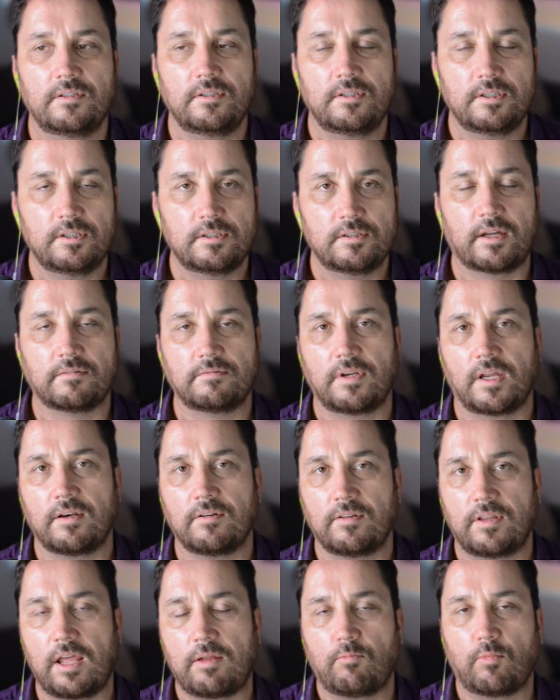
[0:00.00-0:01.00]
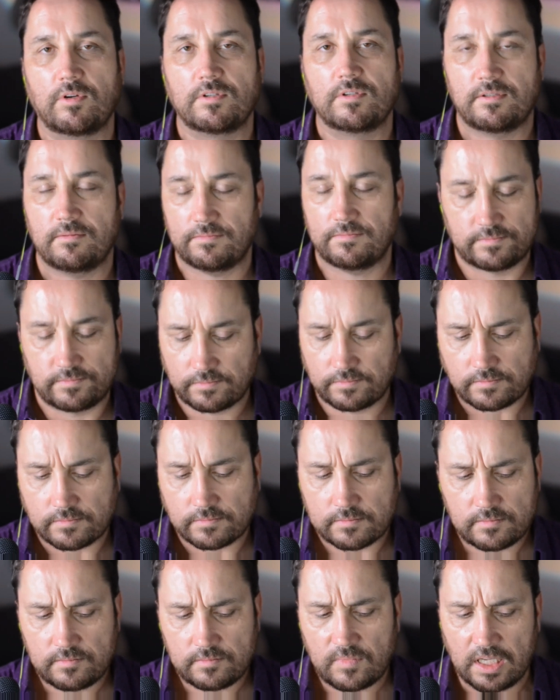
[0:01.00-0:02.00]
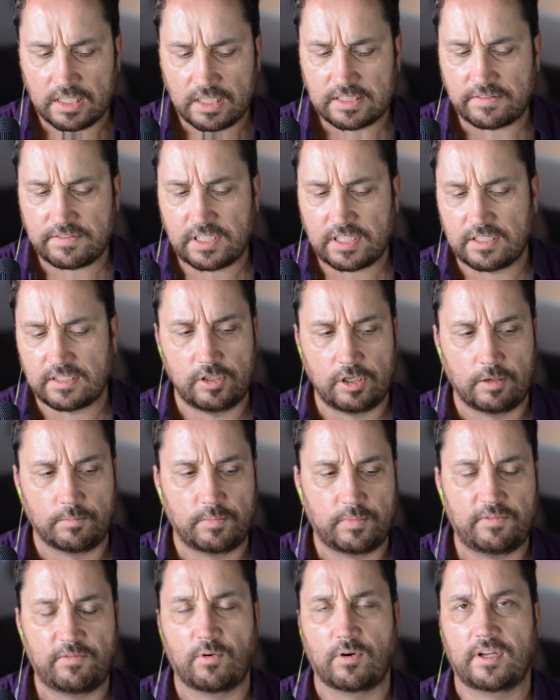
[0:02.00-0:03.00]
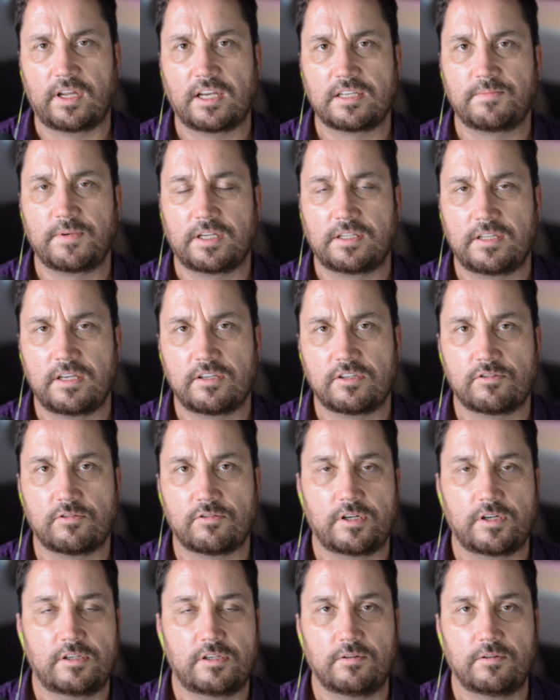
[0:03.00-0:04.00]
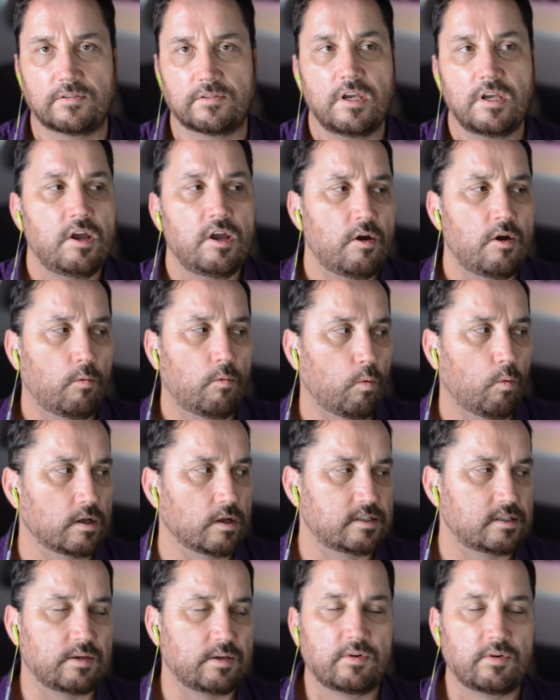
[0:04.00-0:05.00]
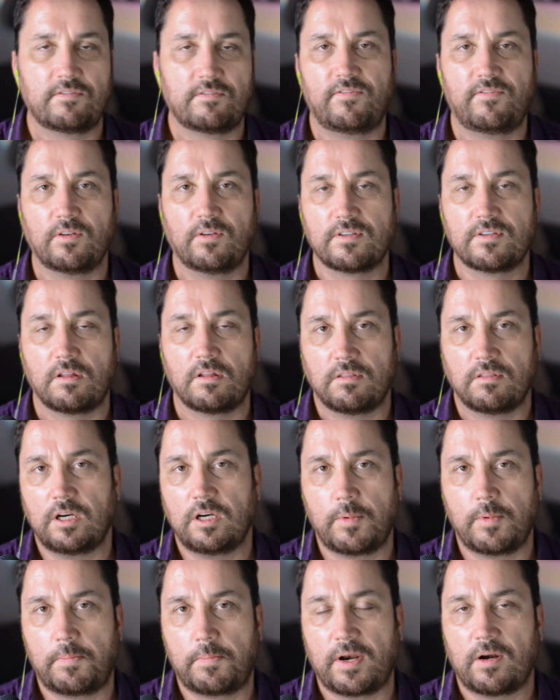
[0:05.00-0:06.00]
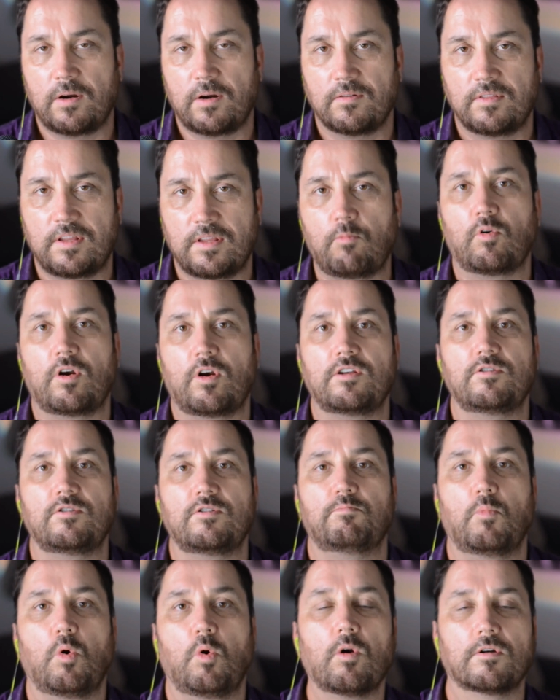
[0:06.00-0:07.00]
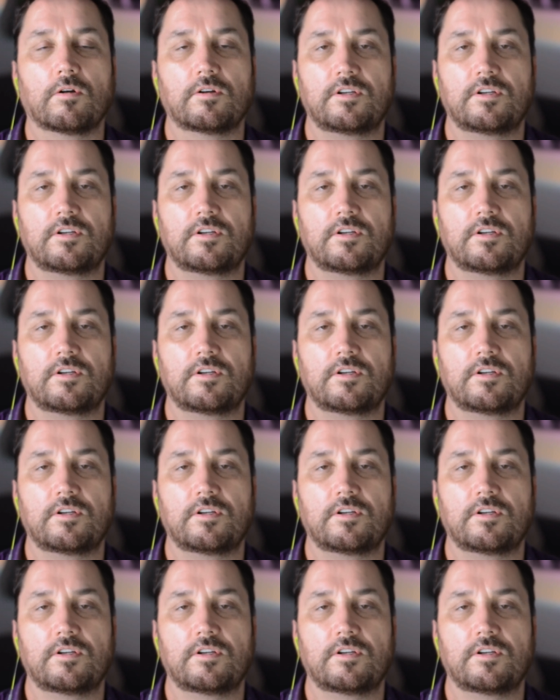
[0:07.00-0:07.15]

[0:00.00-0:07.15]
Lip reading: Yeah, and then so I've seen this before in cosmetic dentistry too. Is once someone feels a little bit better, they want to do more, don't